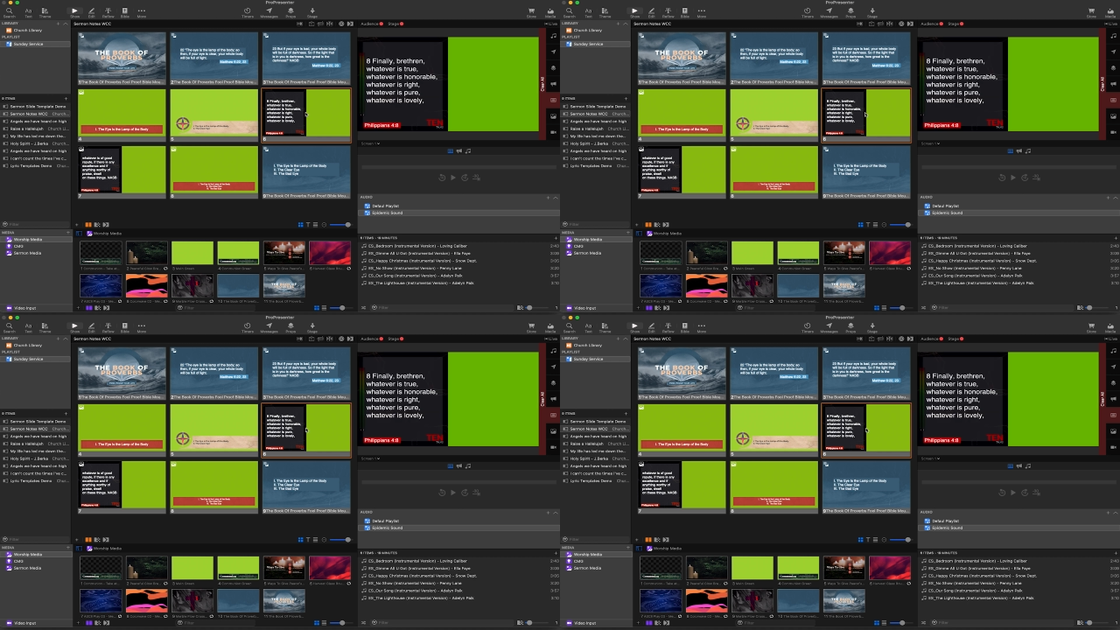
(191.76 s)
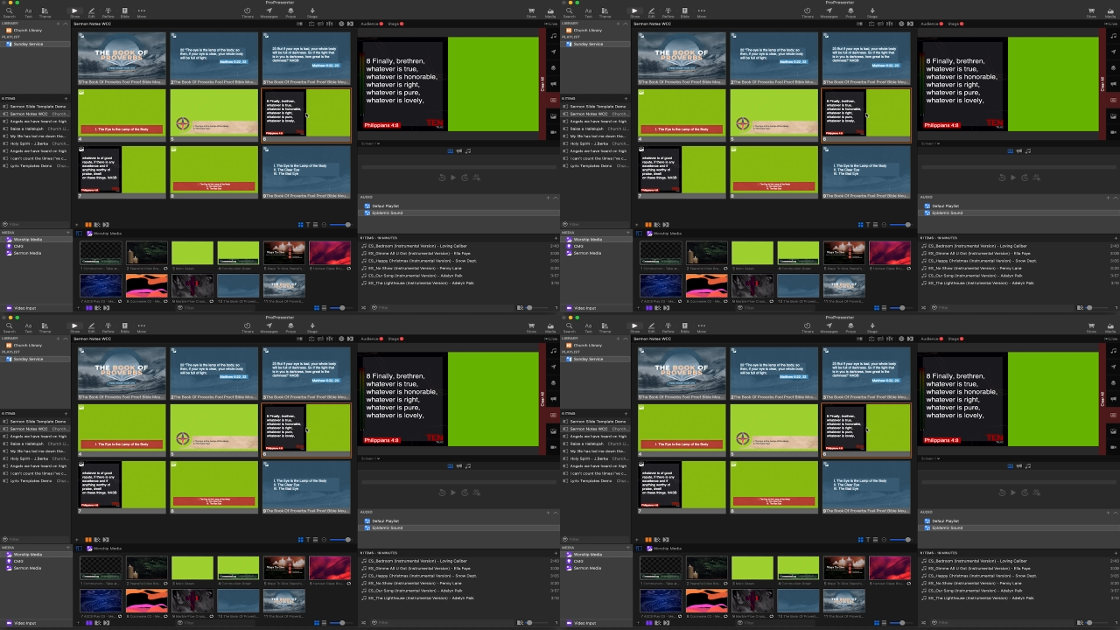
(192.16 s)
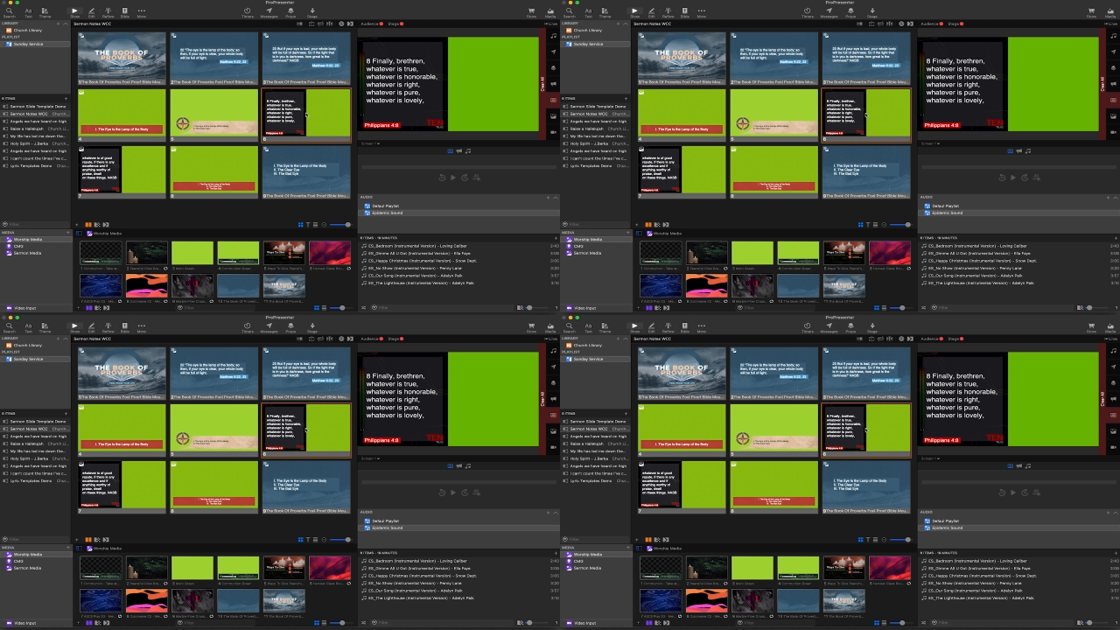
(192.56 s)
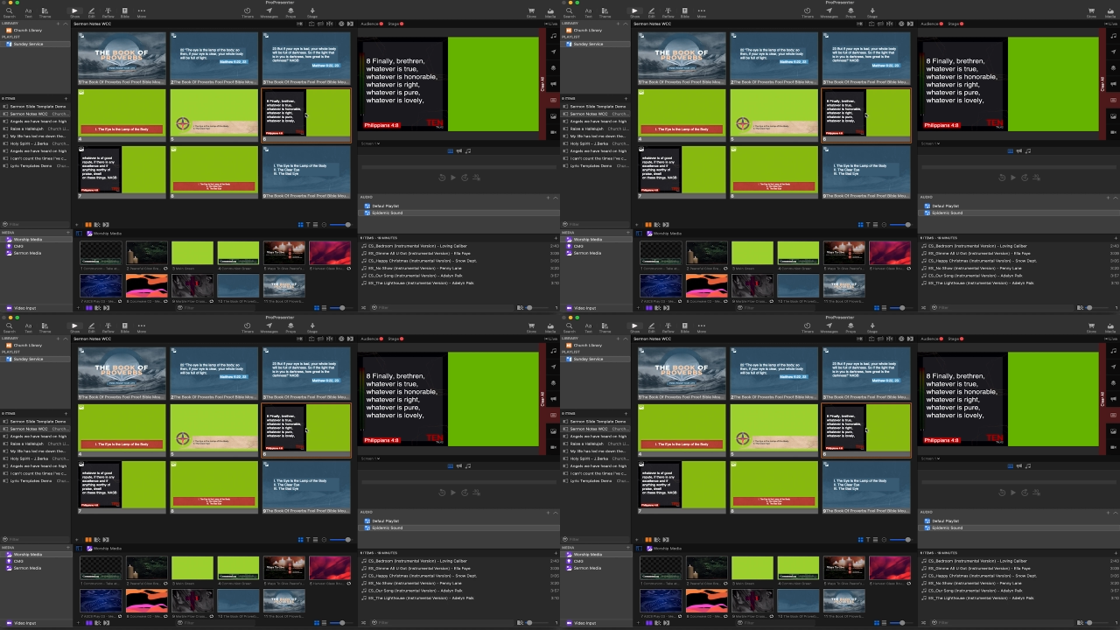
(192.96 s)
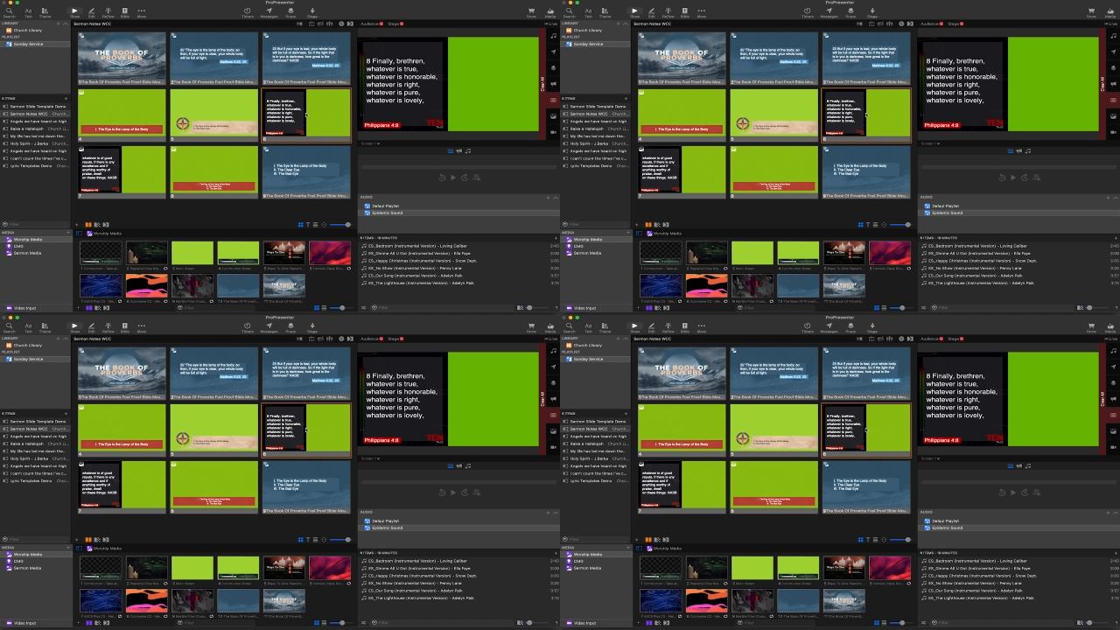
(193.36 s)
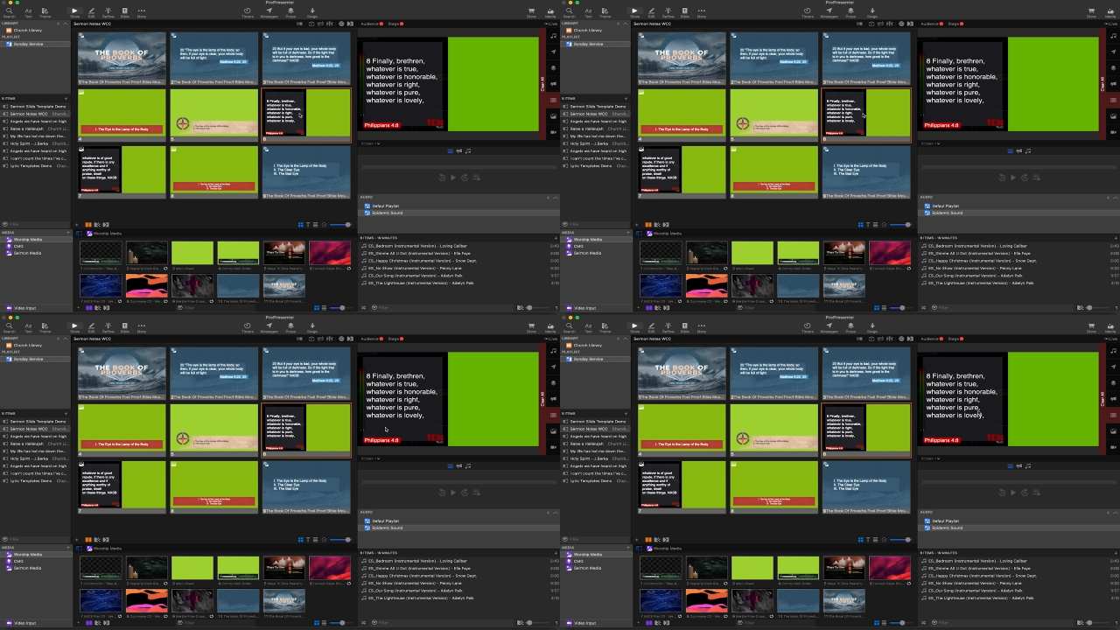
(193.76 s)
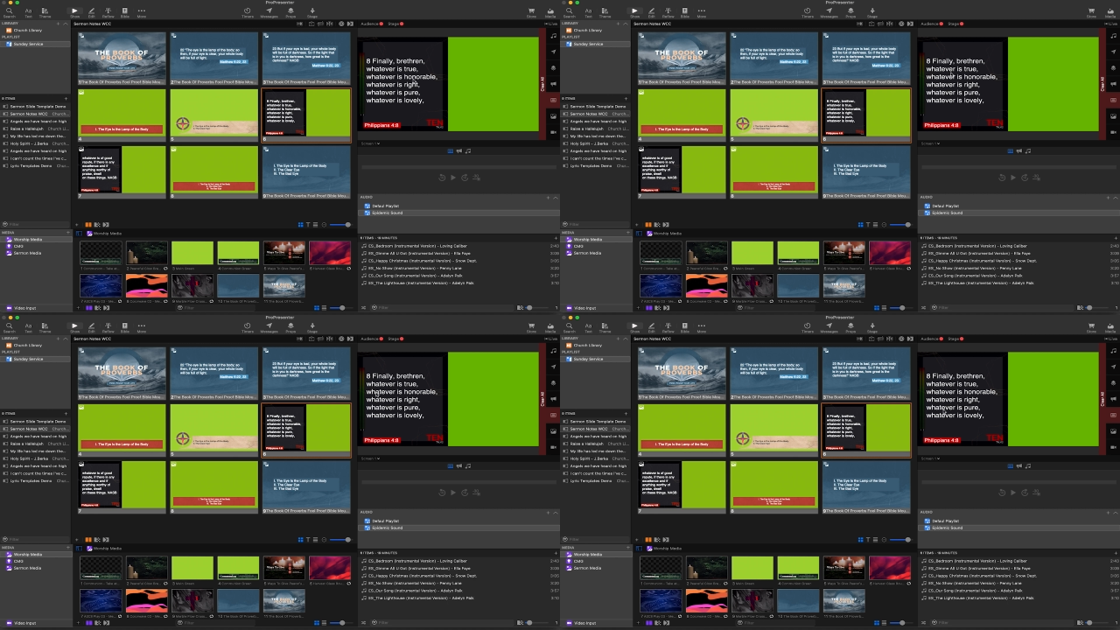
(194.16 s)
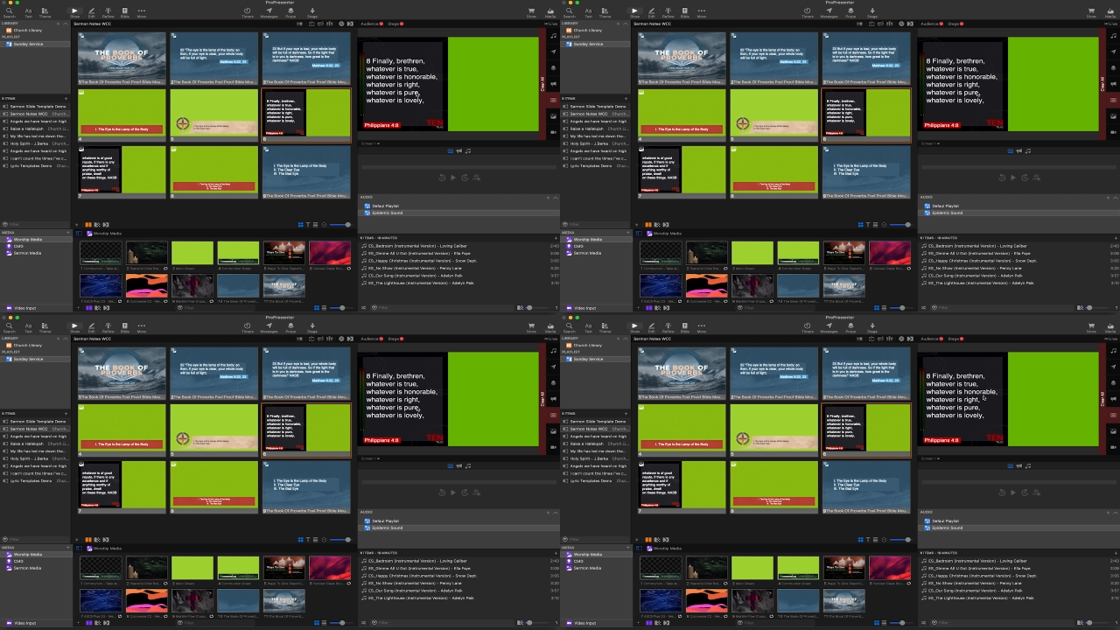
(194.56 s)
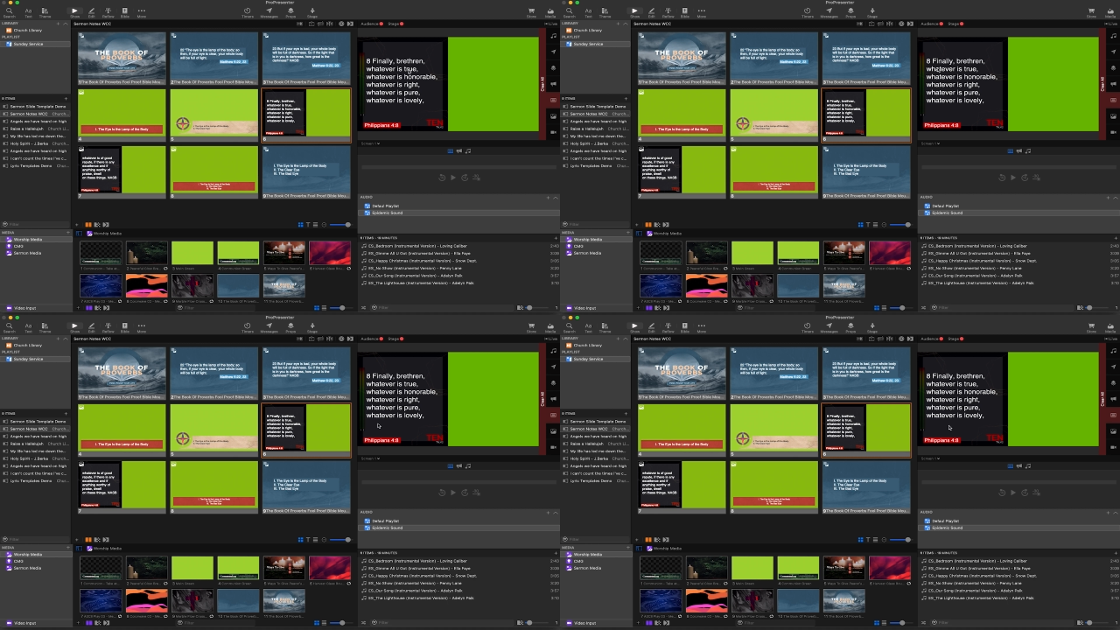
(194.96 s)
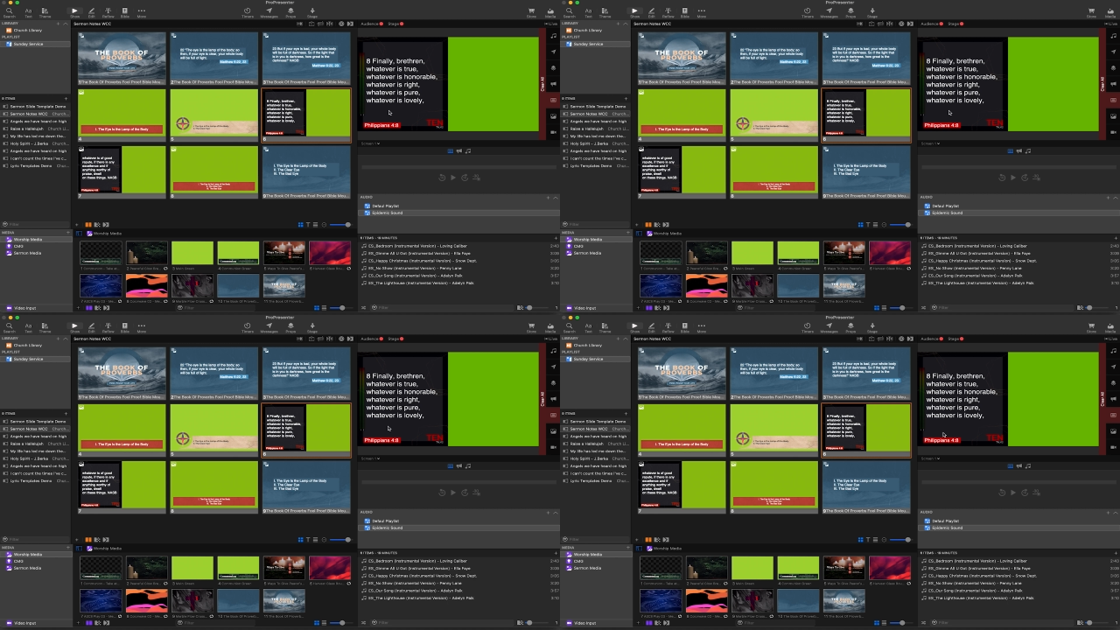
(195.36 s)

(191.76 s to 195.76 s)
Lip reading: Nobody's mouth can be seen.